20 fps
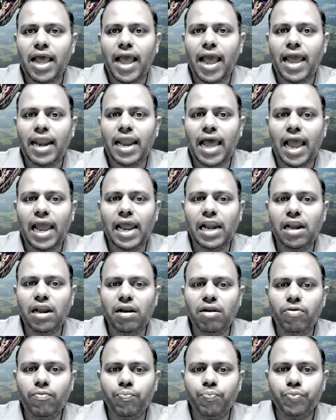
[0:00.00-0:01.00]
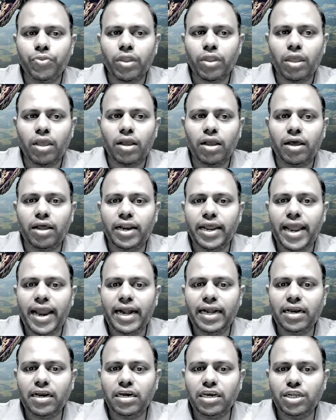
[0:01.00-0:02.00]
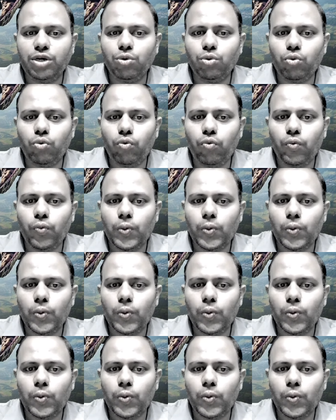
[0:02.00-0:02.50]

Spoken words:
and I'll create a new